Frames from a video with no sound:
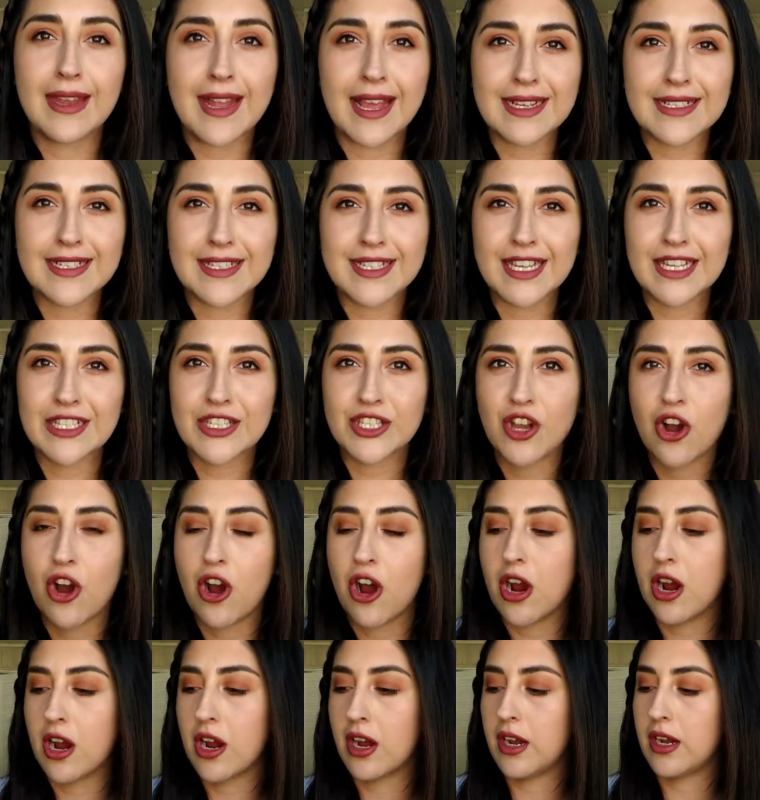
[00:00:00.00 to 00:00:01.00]
The next things
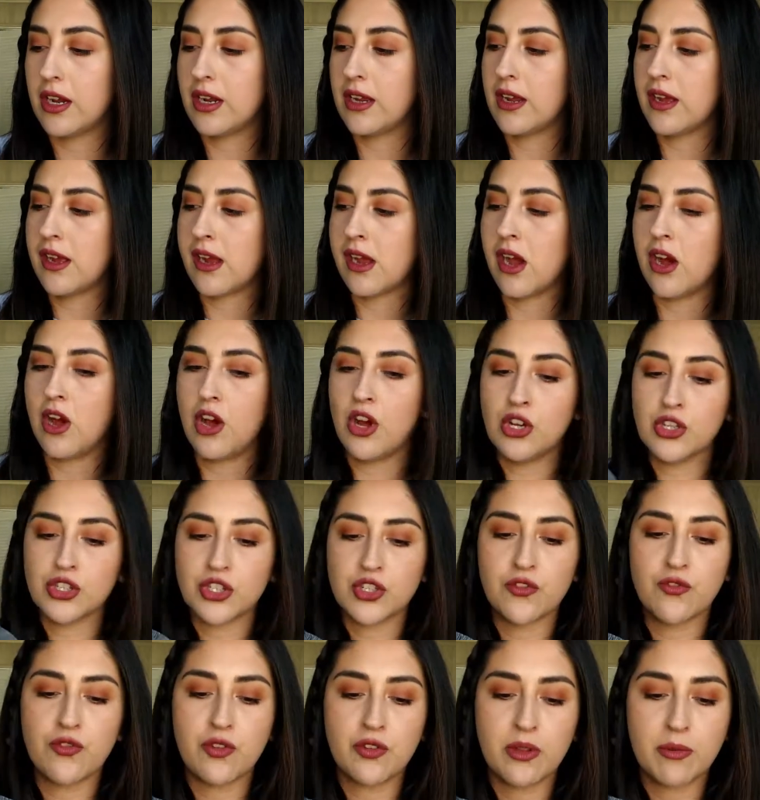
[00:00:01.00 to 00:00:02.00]
are
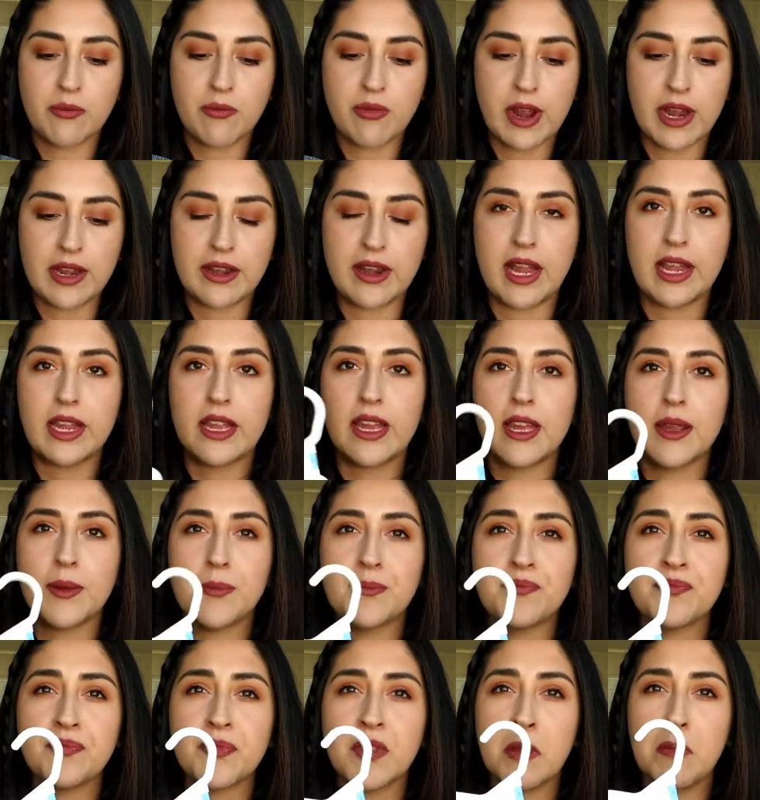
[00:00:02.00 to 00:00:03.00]
also from the brand Nike
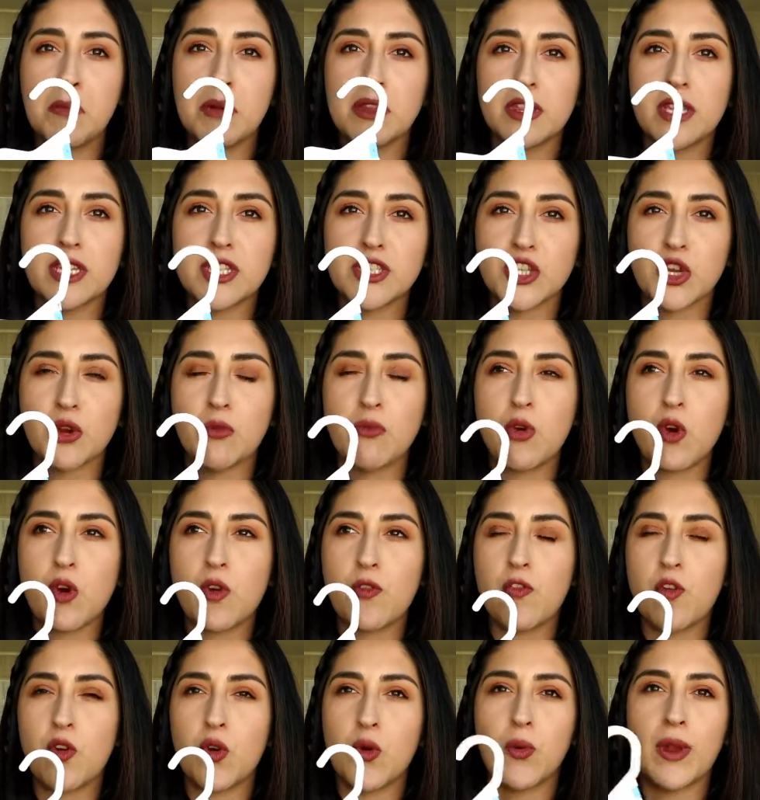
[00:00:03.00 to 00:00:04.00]
but these are
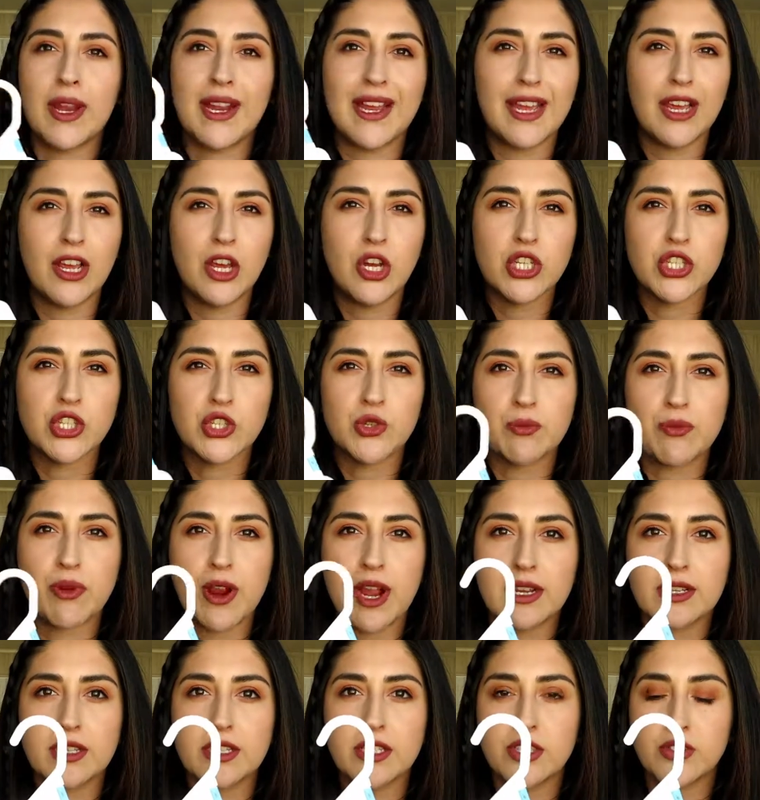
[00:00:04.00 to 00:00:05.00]
more for when he goes to
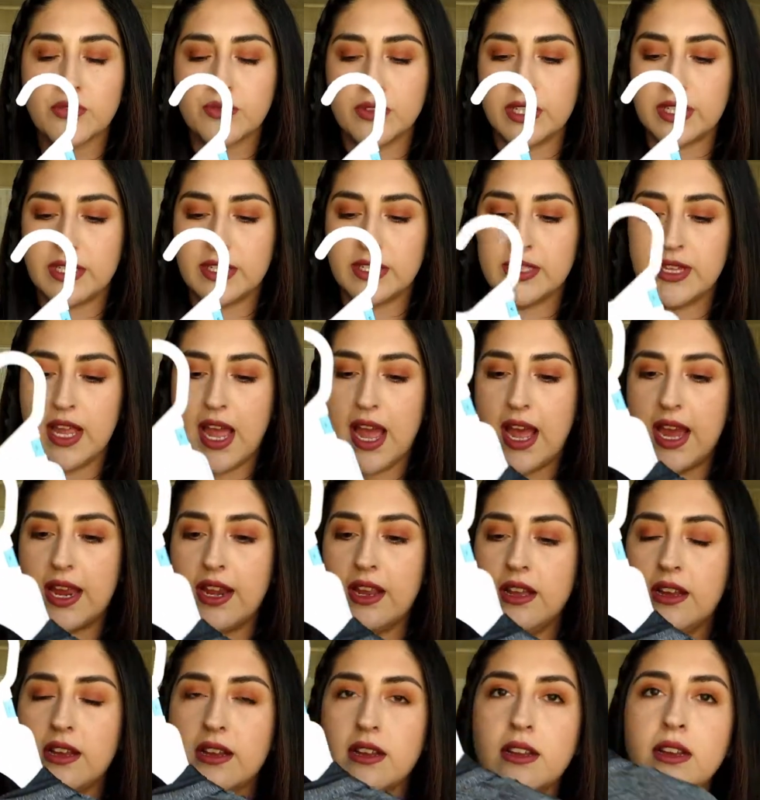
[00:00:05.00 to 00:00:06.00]
practice with his
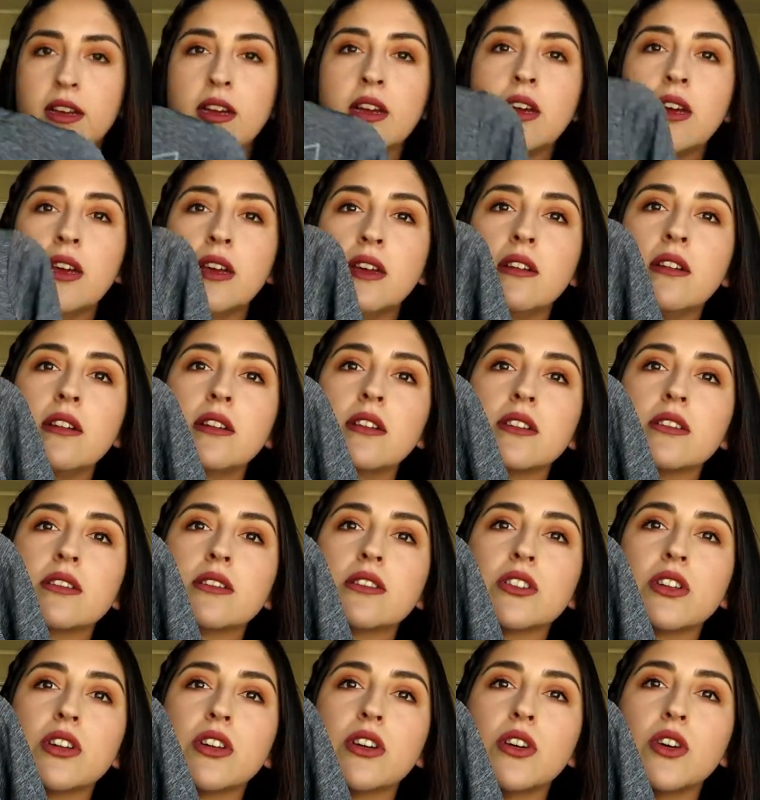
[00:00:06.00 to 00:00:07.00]
dad
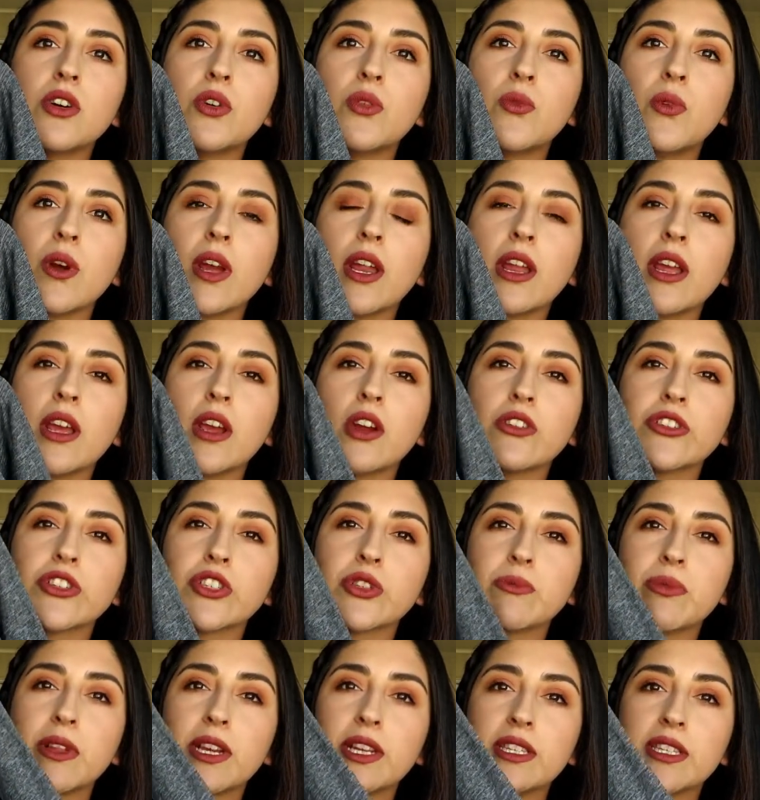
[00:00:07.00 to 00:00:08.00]
so when he
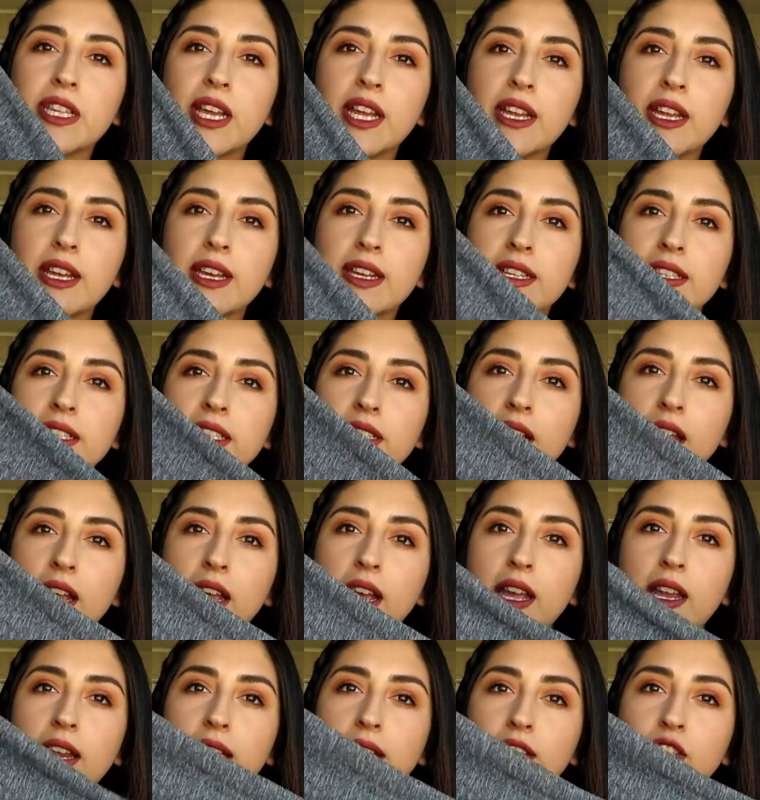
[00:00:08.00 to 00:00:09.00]
goes to play tennis
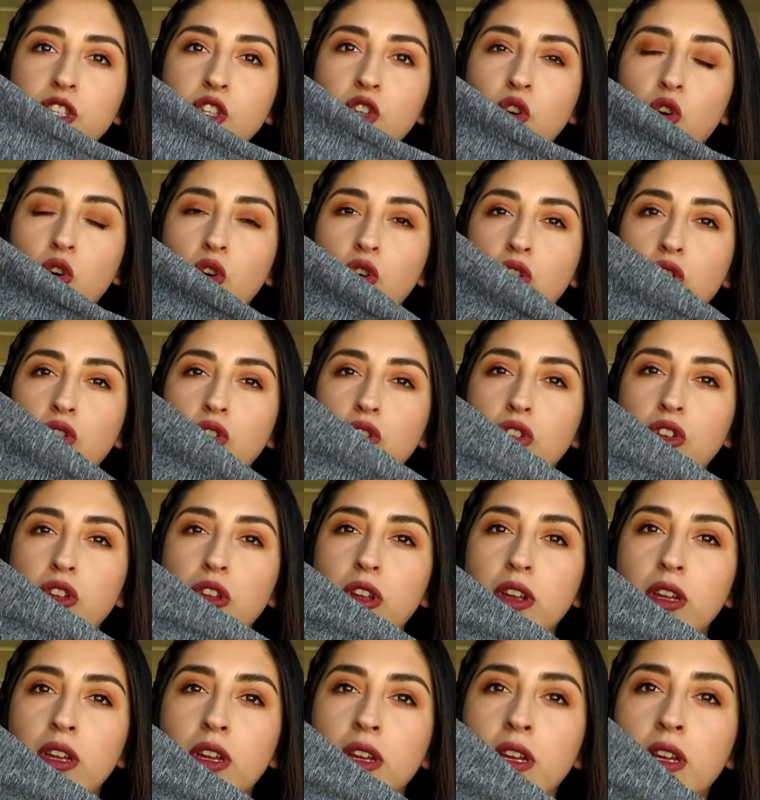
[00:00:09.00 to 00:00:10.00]
and it's
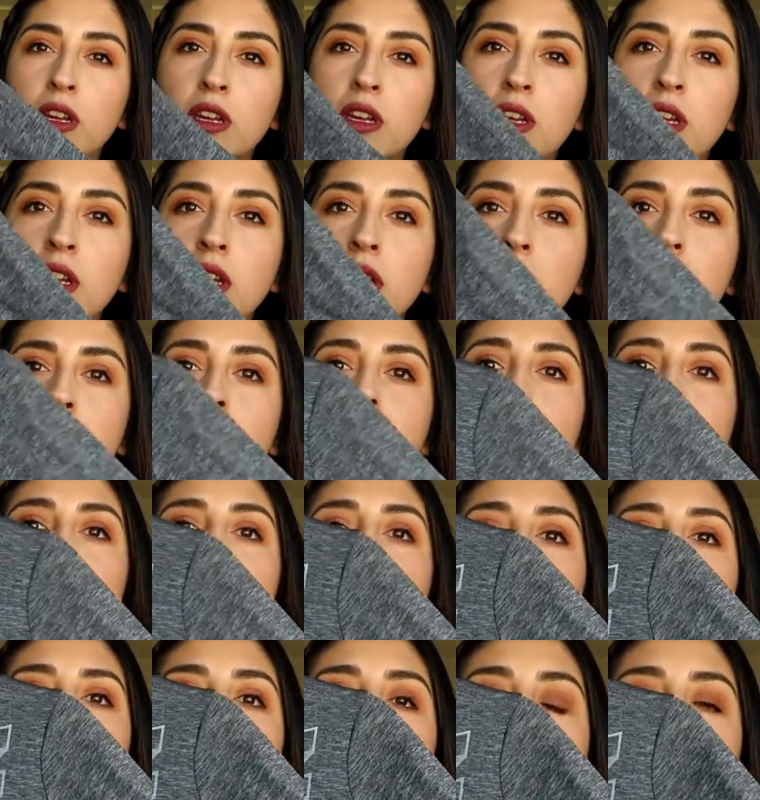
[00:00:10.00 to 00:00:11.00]
cold
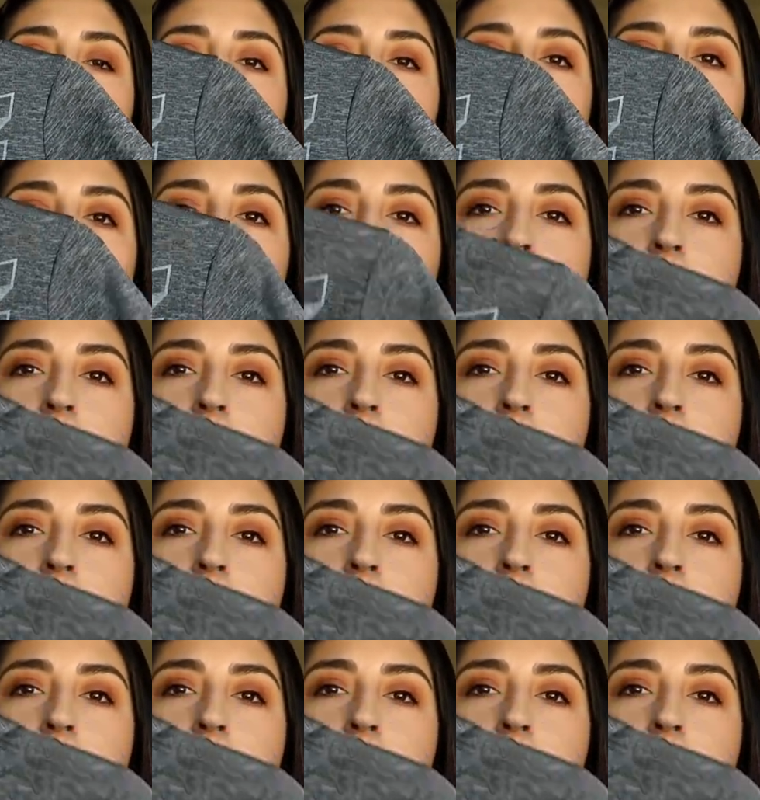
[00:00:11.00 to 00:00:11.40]
he could wear